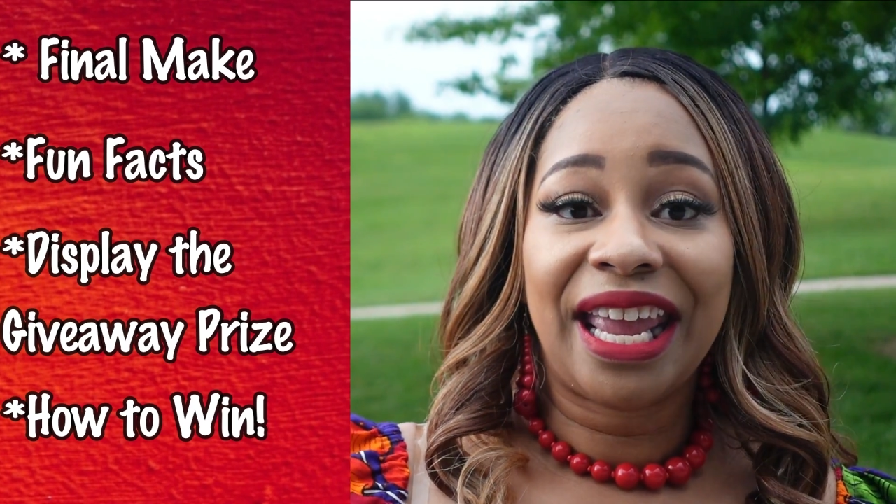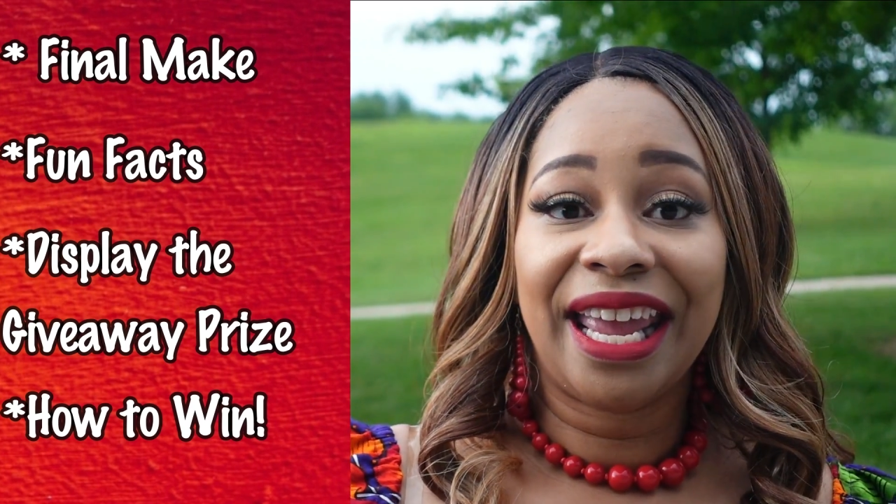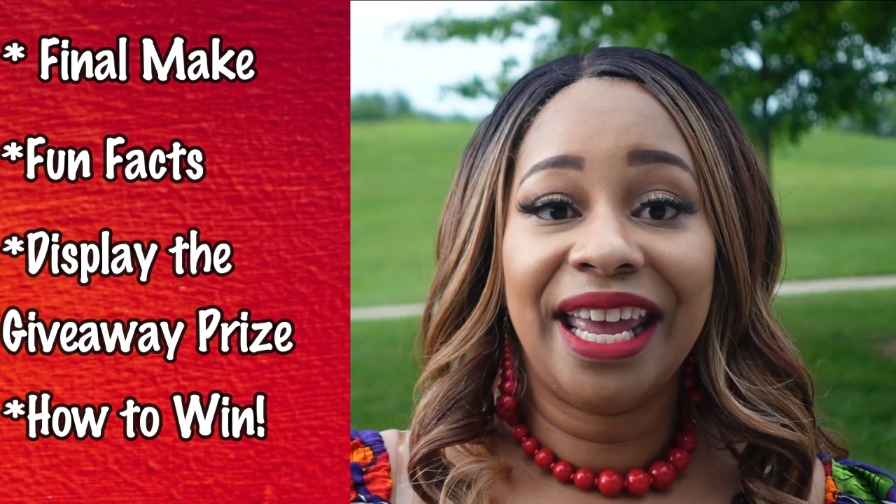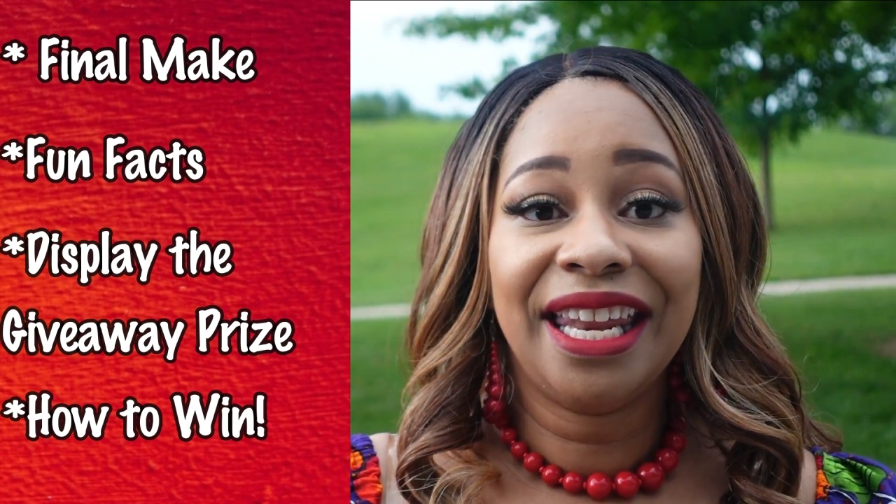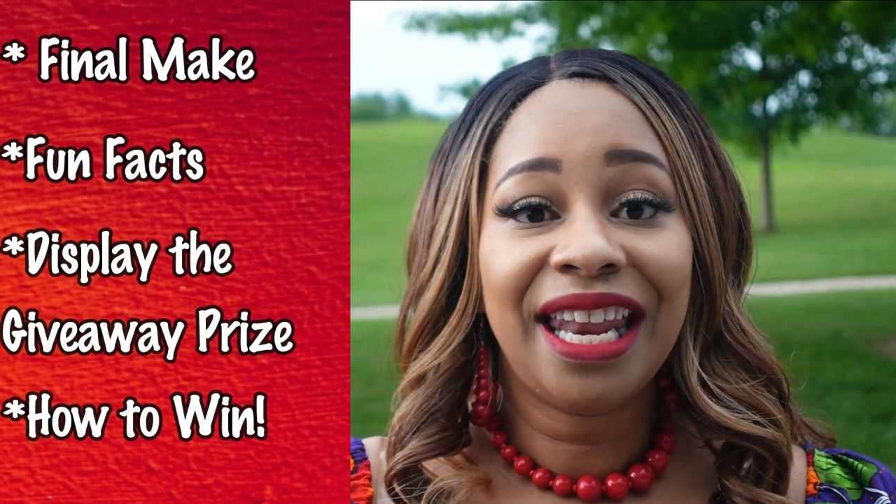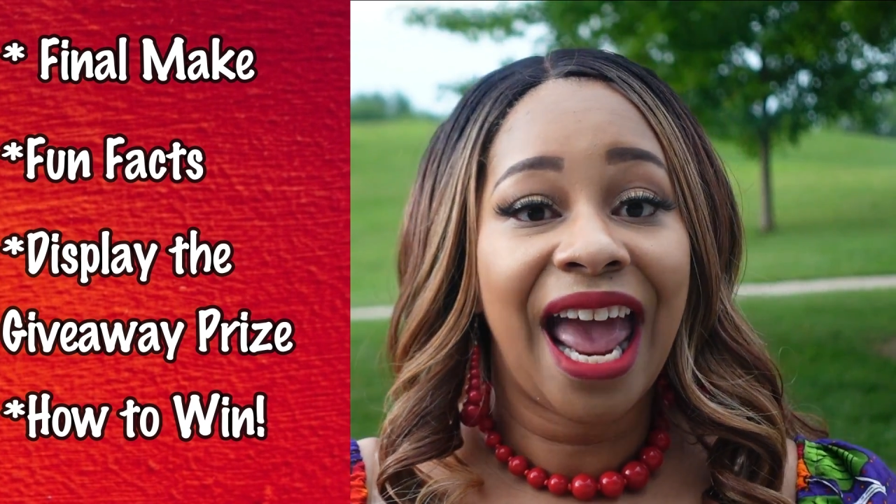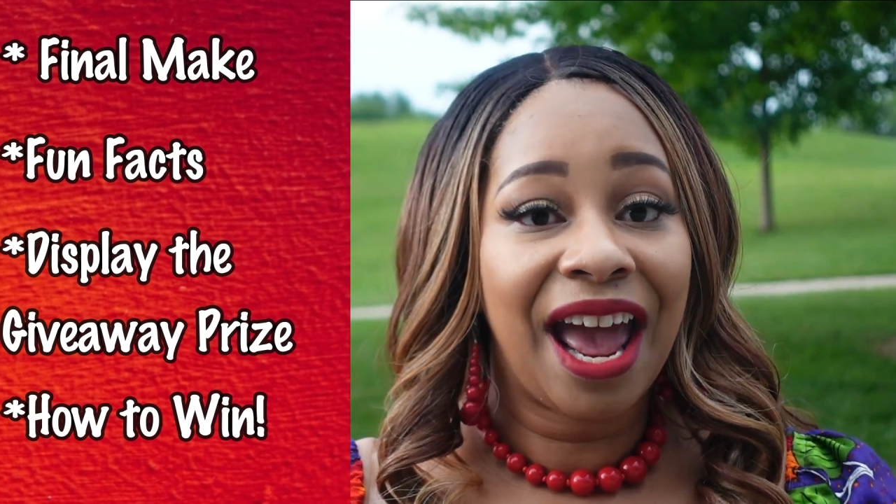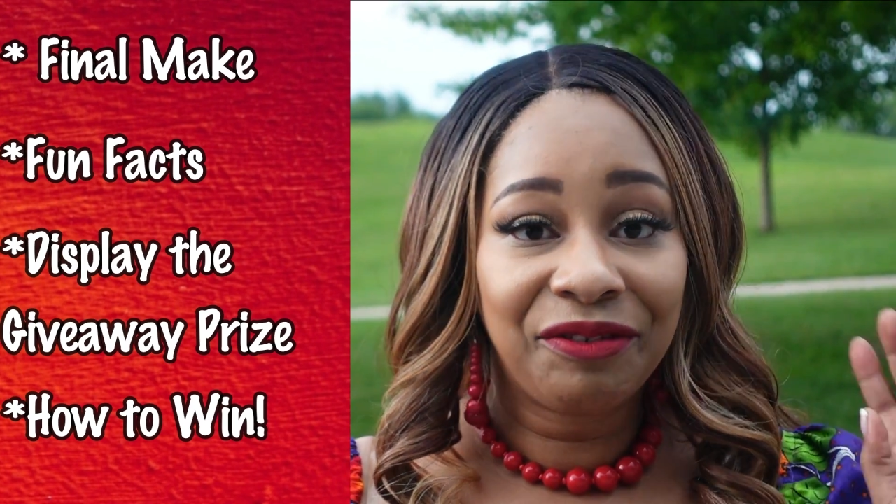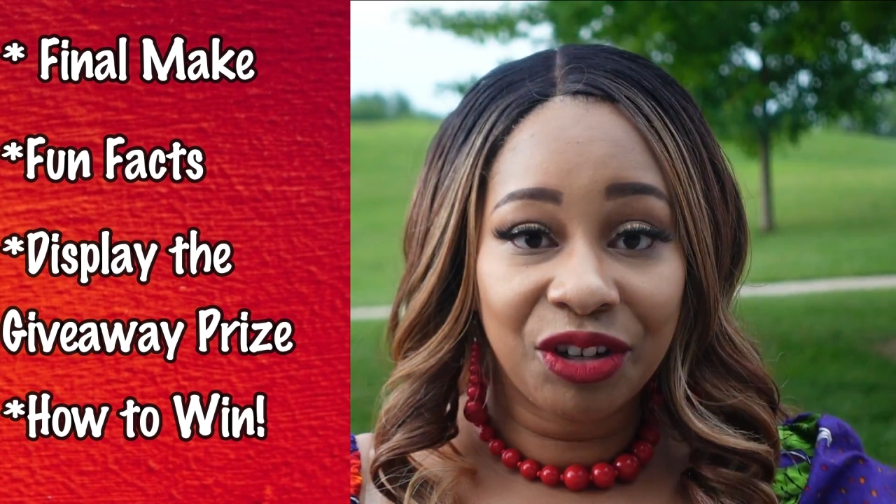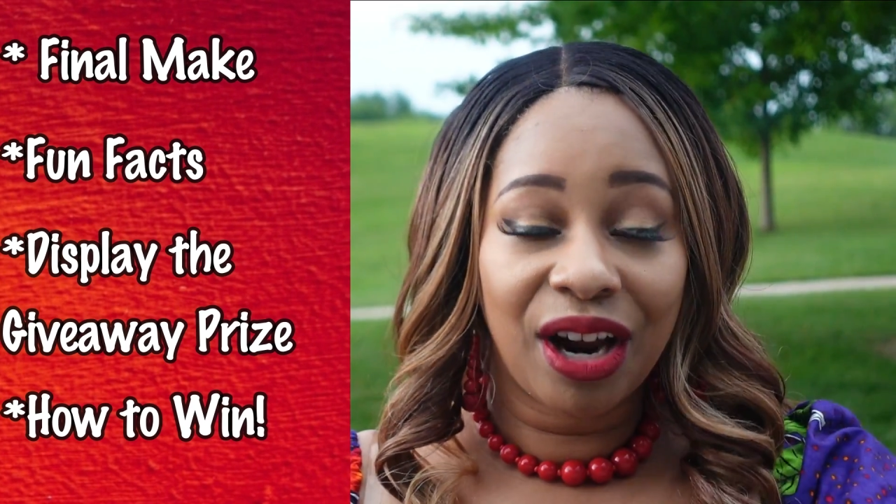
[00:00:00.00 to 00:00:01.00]
end,
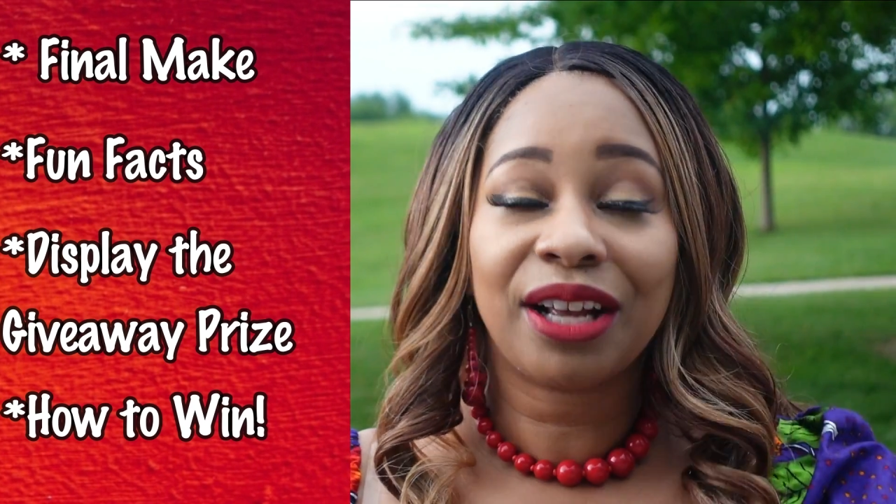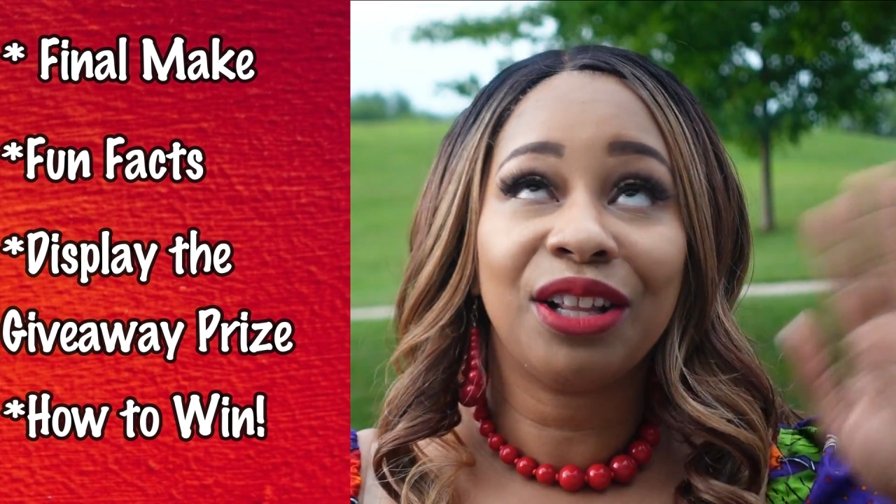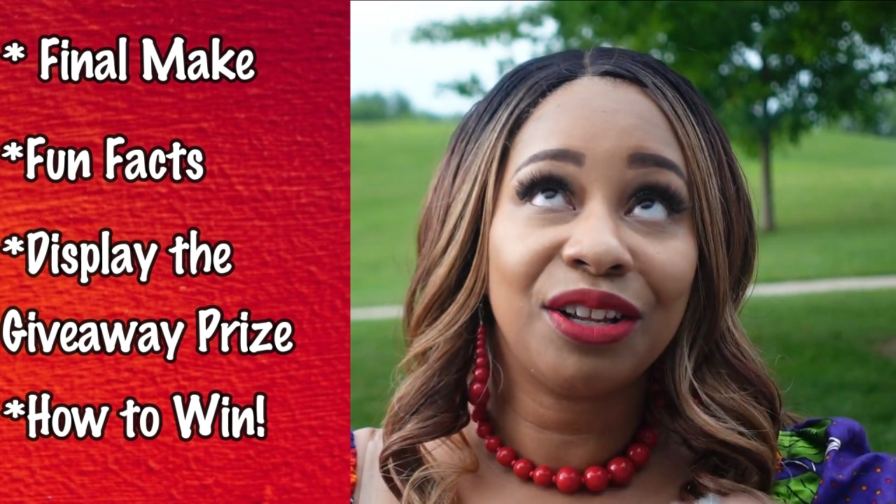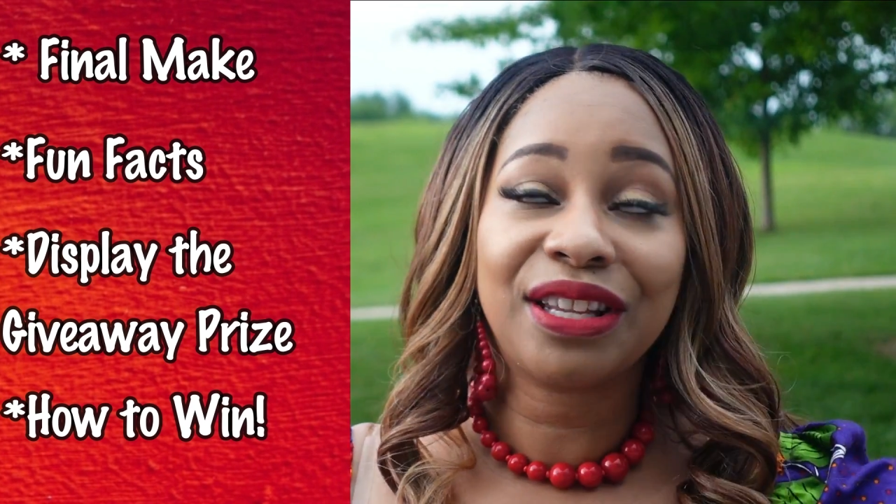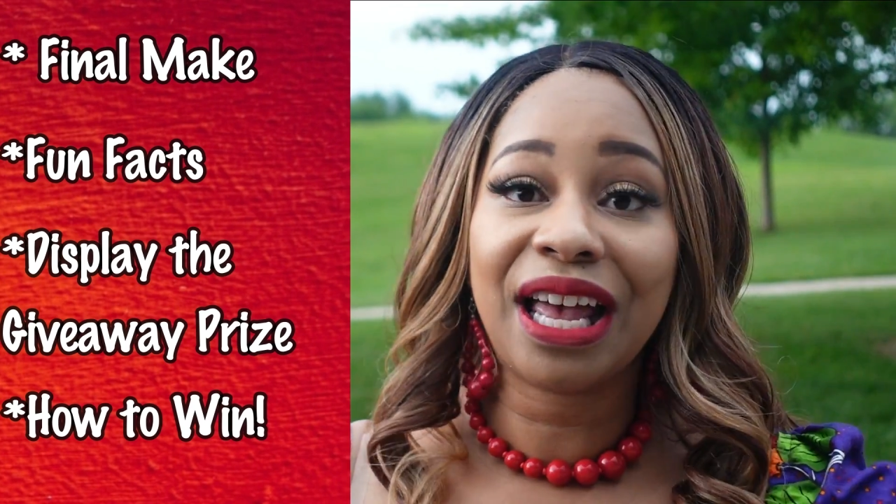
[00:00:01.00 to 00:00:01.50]
after I close